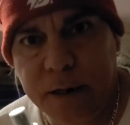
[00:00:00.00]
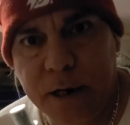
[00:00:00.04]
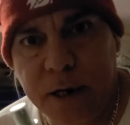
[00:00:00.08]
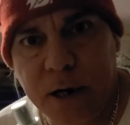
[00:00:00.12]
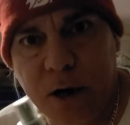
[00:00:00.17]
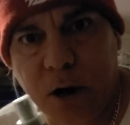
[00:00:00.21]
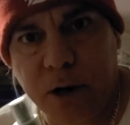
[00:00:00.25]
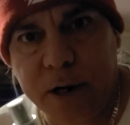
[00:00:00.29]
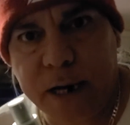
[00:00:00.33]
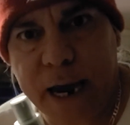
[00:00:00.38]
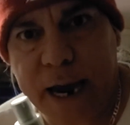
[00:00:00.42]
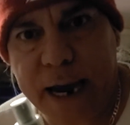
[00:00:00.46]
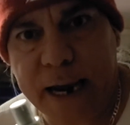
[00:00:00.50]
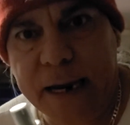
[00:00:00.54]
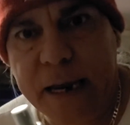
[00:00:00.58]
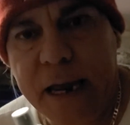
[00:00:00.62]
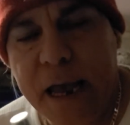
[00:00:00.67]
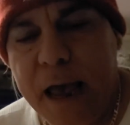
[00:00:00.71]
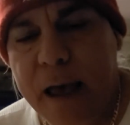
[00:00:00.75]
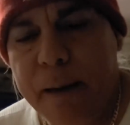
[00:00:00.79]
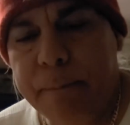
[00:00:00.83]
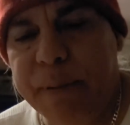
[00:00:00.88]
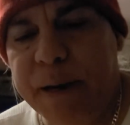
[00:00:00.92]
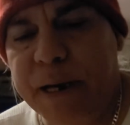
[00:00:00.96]
Okay?
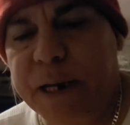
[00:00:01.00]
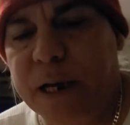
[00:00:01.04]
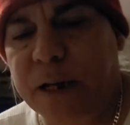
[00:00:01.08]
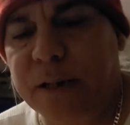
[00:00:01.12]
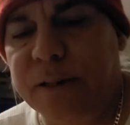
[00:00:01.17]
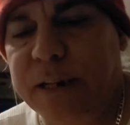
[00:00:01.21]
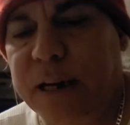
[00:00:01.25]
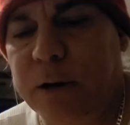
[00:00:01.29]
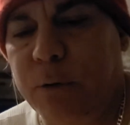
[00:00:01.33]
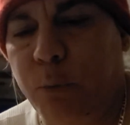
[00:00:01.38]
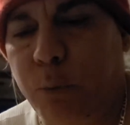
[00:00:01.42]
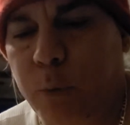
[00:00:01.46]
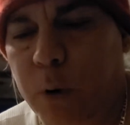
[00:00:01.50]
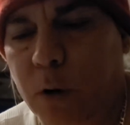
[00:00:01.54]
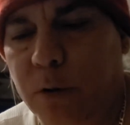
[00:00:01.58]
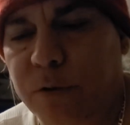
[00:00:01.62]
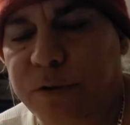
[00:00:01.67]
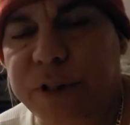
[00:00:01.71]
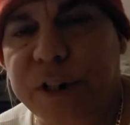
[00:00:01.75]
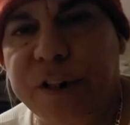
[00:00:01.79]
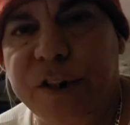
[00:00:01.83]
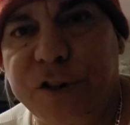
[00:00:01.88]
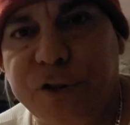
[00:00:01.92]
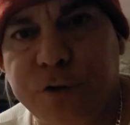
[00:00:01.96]
Because it will
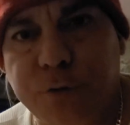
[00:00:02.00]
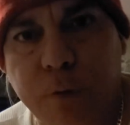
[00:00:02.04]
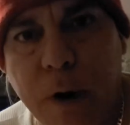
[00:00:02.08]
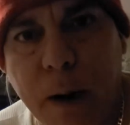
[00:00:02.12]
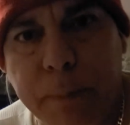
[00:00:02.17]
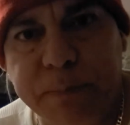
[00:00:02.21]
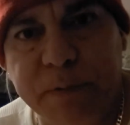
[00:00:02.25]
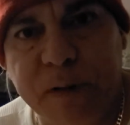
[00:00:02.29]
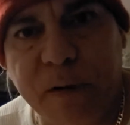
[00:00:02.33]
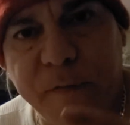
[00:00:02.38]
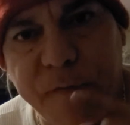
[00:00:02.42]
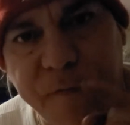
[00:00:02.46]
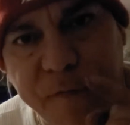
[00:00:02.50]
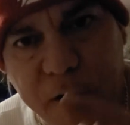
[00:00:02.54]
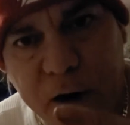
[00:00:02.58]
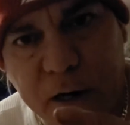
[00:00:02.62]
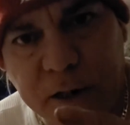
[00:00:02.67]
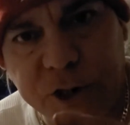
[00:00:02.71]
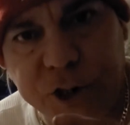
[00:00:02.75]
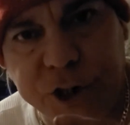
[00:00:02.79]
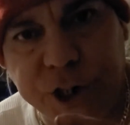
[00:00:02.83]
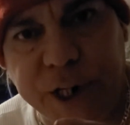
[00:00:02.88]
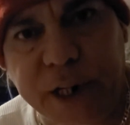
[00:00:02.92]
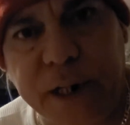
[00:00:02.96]
disrupt the
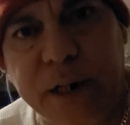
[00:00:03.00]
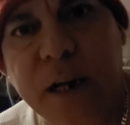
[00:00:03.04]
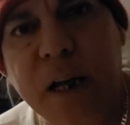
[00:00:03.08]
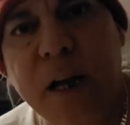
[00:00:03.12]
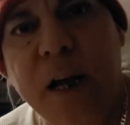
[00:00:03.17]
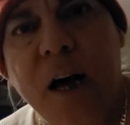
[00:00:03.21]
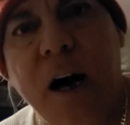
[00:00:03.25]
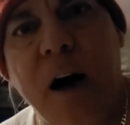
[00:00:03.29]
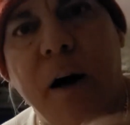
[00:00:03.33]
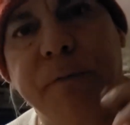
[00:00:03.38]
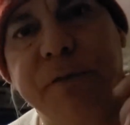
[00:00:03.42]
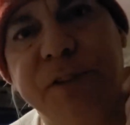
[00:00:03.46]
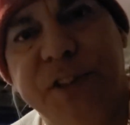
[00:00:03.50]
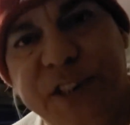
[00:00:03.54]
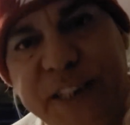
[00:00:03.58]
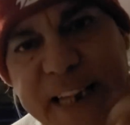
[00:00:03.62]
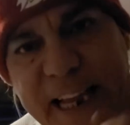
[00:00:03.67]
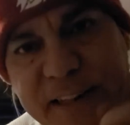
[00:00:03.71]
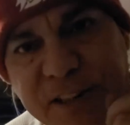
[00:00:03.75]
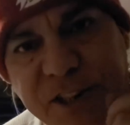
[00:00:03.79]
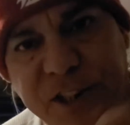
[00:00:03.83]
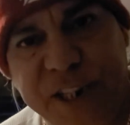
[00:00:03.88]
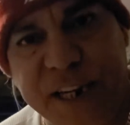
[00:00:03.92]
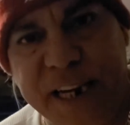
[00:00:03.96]
function of
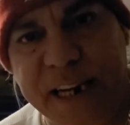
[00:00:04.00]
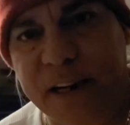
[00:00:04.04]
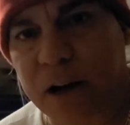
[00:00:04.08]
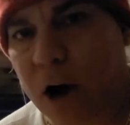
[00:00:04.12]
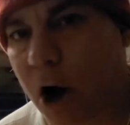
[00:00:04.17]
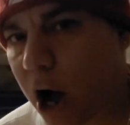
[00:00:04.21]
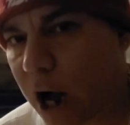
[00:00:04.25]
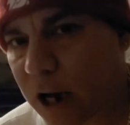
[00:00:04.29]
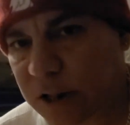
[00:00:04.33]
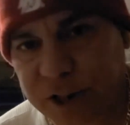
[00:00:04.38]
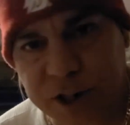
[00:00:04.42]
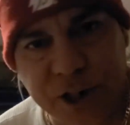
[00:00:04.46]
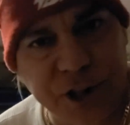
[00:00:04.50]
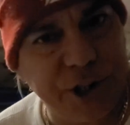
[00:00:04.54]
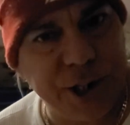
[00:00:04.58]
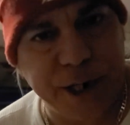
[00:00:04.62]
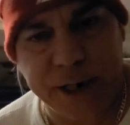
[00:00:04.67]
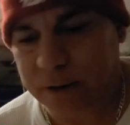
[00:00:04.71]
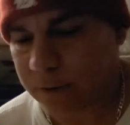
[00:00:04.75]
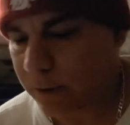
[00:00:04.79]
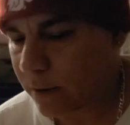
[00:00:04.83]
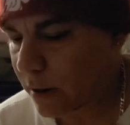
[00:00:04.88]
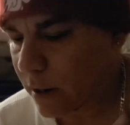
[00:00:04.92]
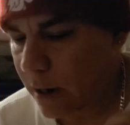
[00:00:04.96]
sensing
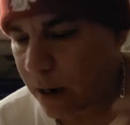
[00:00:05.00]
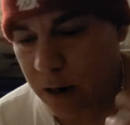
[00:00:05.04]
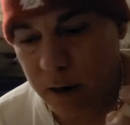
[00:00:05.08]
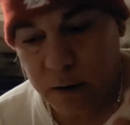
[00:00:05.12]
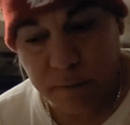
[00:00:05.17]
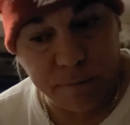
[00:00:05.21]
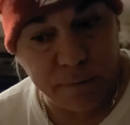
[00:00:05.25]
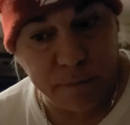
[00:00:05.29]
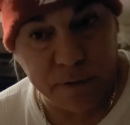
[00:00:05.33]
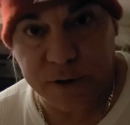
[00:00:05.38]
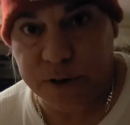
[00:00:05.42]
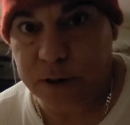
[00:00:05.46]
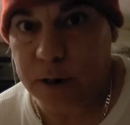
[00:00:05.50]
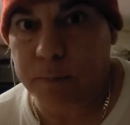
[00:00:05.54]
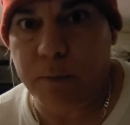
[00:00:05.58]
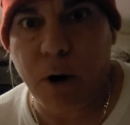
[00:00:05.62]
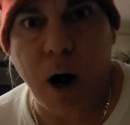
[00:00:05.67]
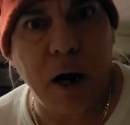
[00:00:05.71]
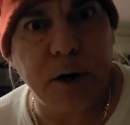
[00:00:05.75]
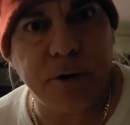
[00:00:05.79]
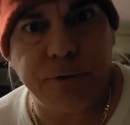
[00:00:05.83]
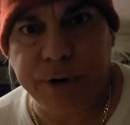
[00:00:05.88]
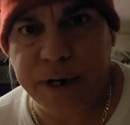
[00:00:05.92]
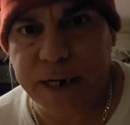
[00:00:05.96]
oxygen for some
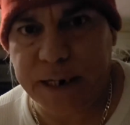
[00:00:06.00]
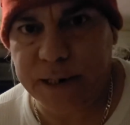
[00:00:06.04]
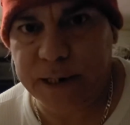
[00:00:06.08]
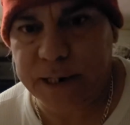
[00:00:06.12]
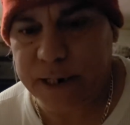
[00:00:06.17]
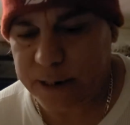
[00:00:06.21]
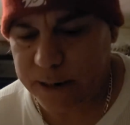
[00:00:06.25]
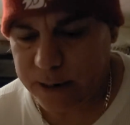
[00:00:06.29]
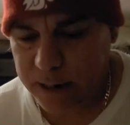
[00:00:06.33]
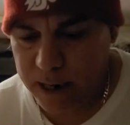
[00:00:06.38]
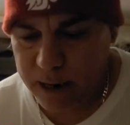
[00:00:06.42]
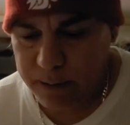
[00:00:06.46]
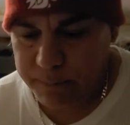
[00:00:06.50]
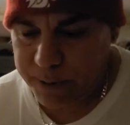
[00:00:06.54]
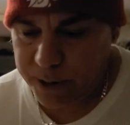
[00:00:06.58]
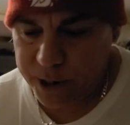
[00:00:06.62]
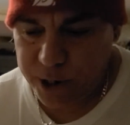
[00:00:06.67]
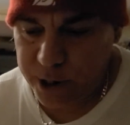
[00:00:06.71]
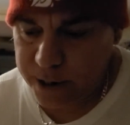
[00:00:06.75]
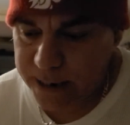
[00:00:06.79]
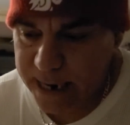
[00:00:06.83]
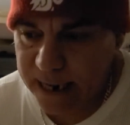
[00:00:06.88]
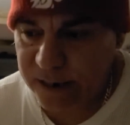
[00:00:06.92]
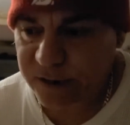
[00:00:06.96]
odd reason. But
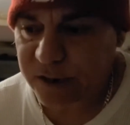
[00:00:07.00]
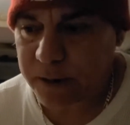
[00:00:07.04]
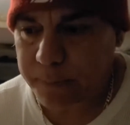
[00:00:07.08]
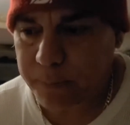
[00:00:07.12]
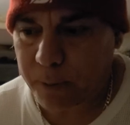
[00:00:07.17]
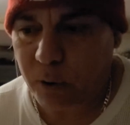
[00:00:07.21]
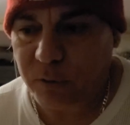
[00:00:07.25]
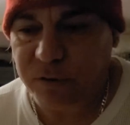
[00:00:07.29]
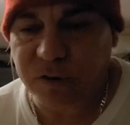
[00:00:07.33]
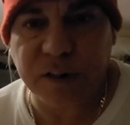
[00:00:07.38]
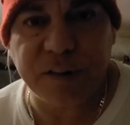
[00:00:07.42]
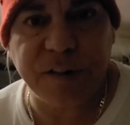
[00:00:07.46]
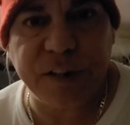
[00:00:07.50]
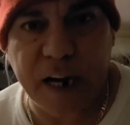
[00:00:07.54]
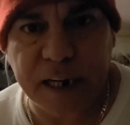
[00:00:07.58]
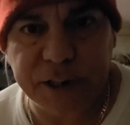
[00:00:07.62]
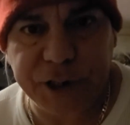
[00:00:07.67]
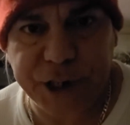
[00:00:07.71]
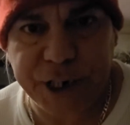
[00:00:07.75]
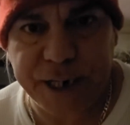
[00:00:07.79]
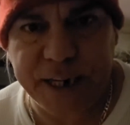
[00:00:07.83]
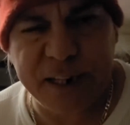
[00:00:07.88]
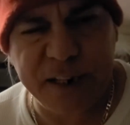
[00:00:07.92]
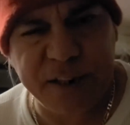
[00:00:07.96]
you're not supposed to
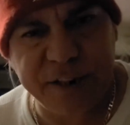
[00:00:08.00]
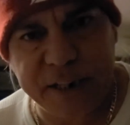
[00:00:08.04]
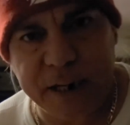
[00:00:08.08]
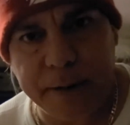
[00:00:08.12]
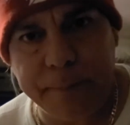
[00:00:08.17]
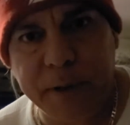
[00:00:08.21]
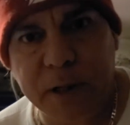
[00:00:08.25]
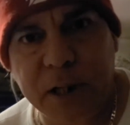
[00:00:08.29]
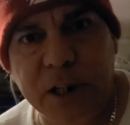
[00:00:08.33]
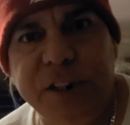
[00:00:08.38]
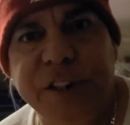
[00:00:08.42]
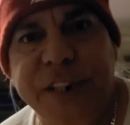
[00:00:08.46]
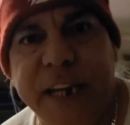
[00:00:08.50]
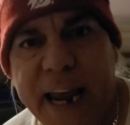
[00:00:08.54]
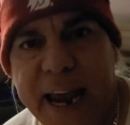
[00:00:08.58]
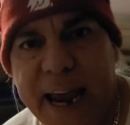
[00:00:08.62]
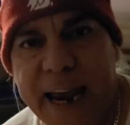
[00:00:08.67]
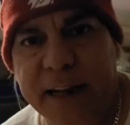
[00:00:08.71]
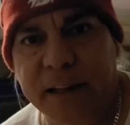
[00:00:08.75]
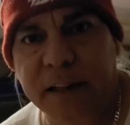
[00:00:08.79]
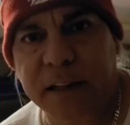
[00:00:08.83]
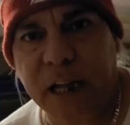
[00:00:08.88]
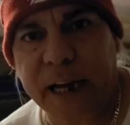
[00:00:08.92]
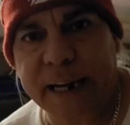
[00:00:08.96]
touch it. It's similar to
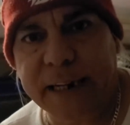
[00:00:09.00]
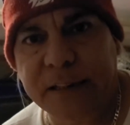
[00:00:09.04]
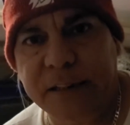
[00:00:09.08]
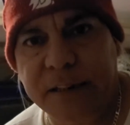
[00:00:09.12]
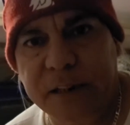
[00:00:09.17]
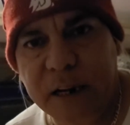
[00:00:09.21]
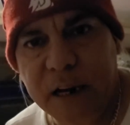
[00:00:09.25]
headlights.